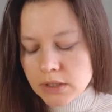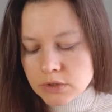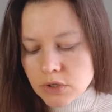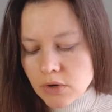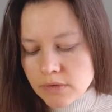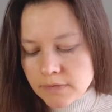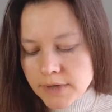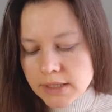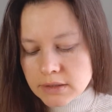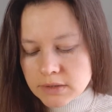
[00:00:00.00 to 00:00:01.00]
So, the
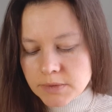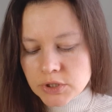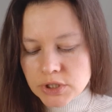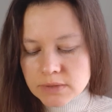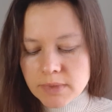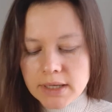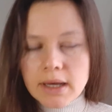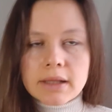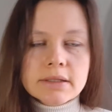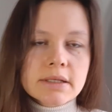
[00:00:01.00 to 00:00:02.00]
final speech is by
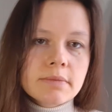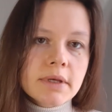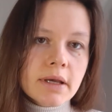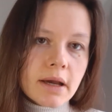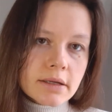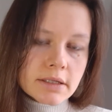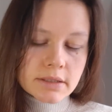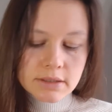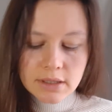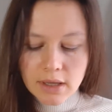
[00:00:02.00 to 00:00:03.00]
Alcibiades